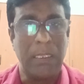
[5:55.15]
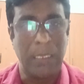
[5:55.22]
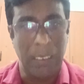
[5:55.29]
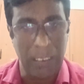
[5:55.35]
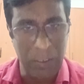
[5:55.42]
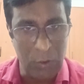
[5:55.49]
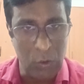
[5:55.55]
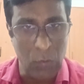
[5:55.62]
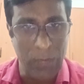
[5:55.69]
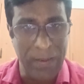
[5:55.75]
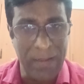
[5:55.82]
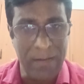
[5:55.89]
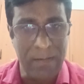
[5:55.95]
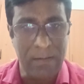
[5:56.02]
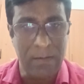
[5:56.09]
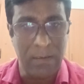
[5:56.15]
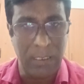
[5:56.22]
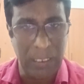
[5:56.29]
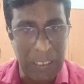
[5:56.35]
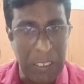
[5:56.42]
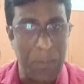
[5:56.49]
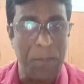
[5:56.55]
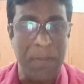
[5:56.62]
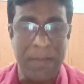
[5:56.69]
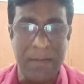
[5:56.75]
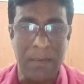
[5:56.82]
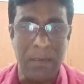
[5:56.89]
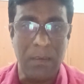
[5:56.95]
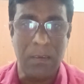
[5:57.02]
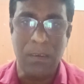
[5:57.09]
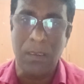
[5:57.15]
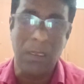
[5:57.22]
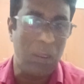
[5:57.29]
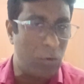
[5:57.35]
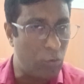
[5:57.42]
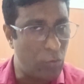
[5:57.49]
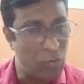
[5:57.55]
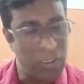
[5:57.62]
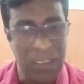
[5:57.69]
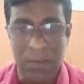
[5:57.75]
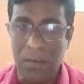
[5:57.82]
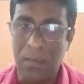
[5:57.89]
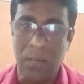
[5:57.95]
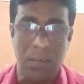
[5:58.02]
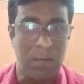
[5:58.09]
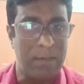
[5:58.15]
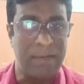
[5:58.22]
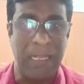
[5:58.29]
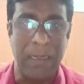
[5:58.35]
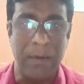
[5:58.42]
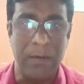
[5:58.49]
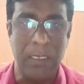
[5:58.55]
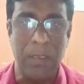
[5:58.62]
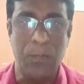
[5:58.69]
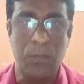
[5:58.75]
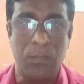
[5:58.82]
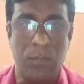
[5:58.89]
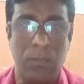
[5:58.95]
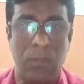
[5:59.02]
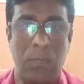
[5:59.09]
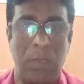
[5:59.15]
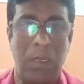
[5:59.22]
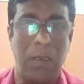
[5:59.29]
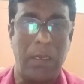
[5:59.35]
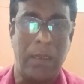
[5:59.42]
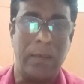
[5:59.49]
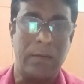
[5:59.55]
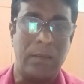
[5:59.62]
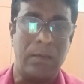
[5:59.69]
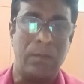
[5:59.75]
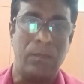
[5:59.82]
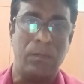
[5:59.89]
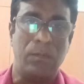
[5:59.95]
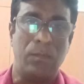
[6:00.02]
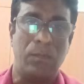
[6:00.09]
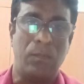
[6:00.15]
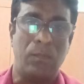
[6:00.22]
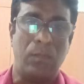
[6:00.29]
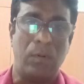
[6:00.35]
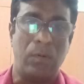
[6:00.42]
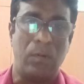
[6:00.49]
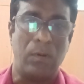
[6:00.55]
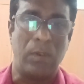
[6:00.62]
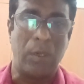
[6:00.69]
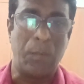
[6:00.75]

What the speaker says: in US in embassy, so such salary and or